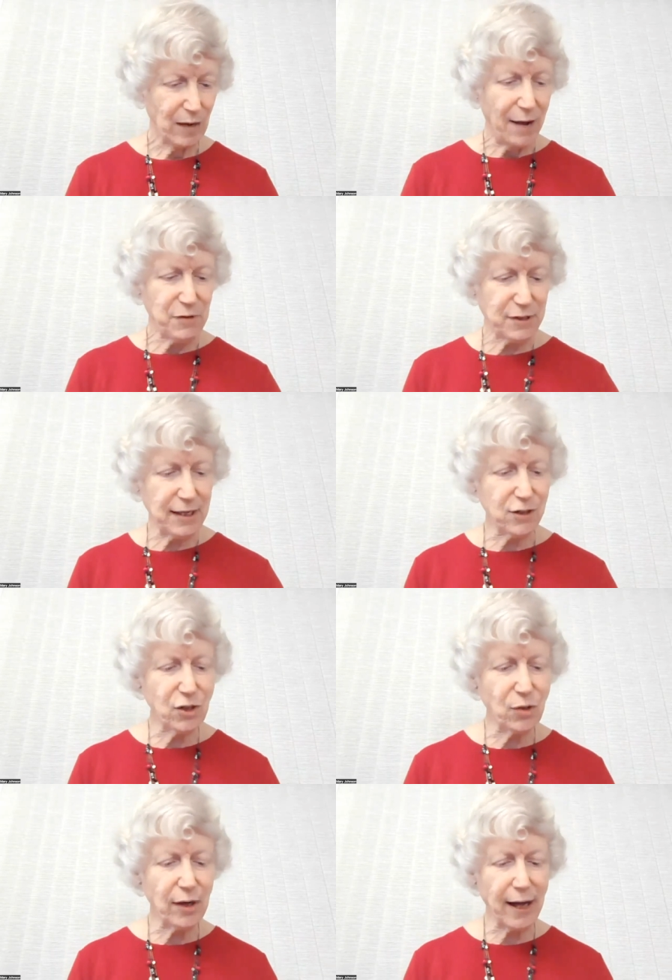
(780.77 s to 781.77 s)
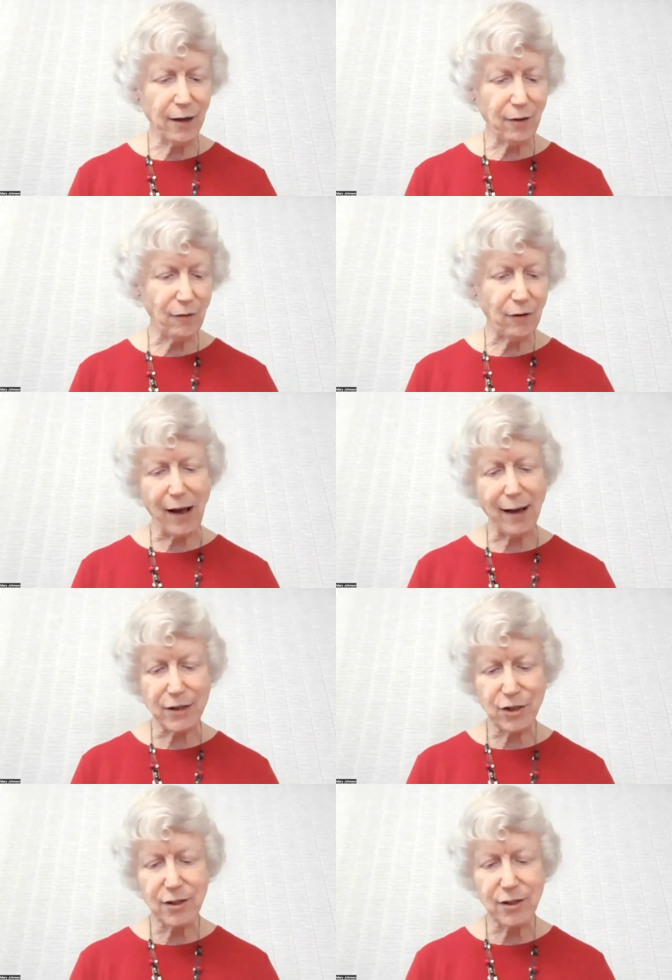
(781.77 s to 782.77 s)
I was sent to an
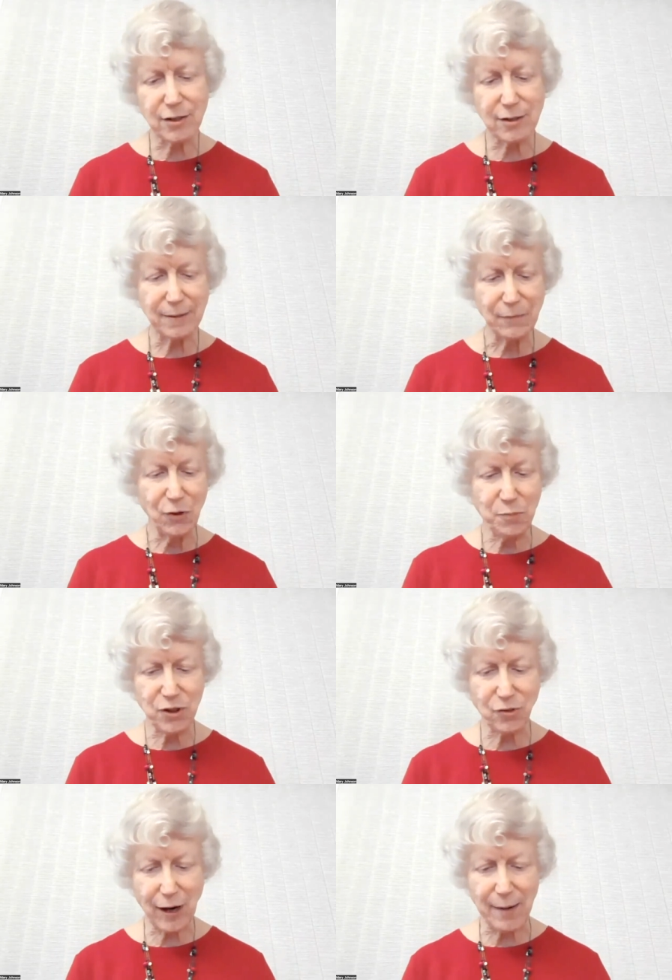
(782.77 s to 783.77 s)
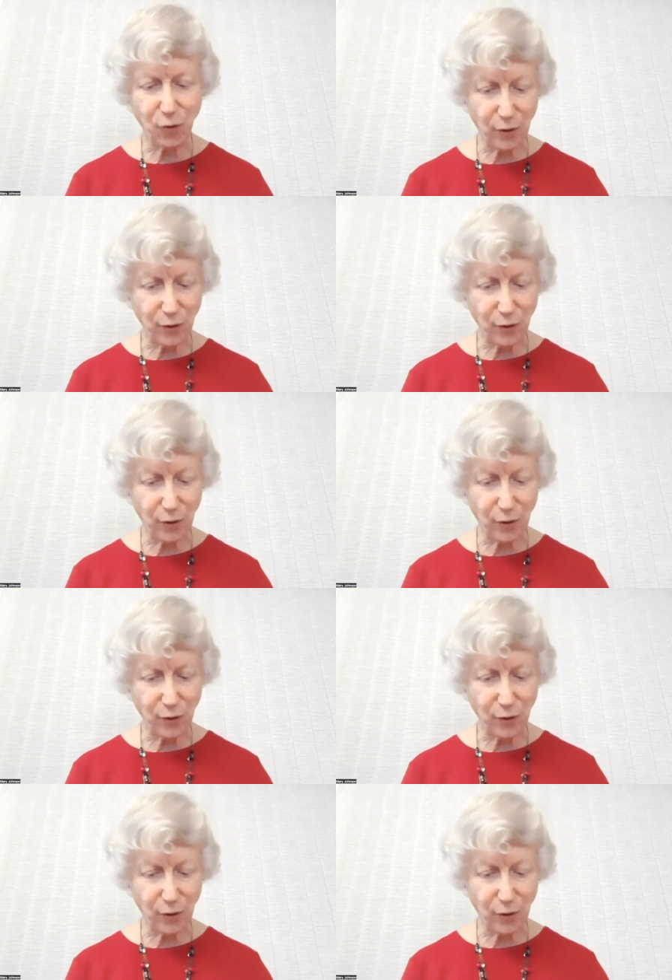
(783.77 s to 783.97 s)
endocrinologist who prescribed